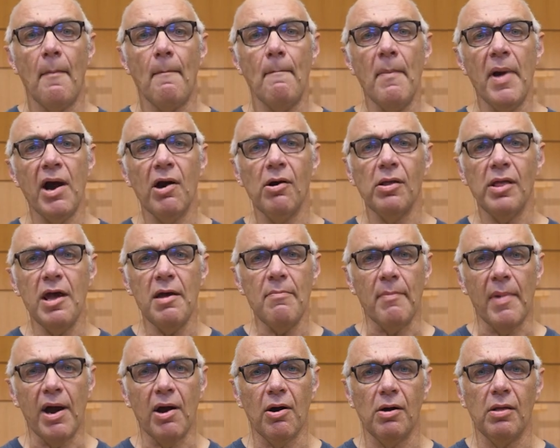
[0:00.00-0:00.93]
Merrily,
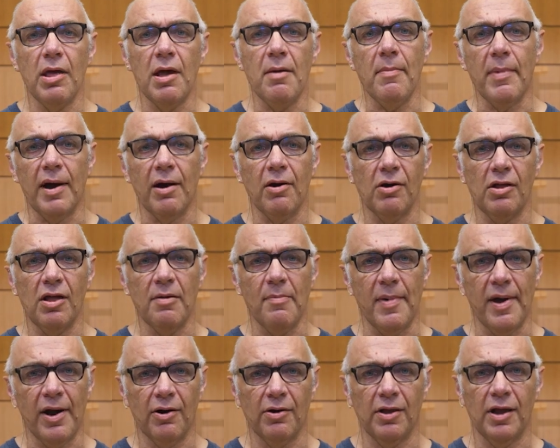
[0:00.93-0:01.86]
merrily, merrily,
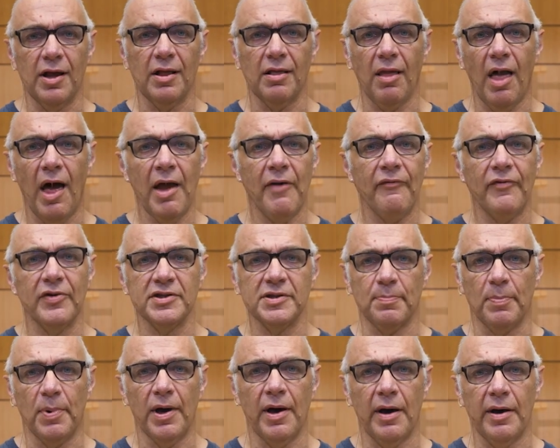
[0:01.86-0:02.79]
merrily, life
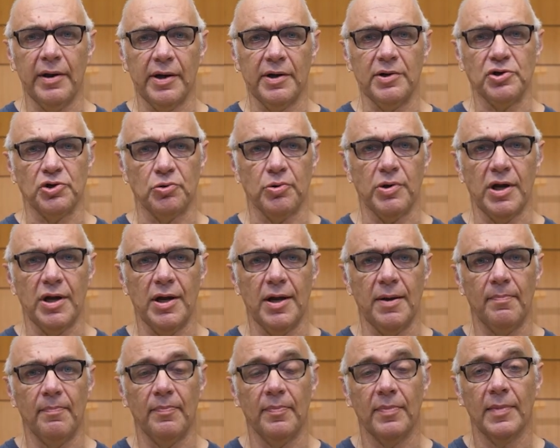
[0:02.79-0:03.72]
is but a
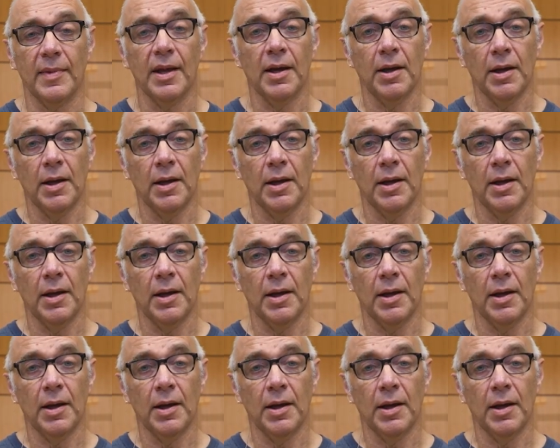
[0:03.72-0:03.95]
dream.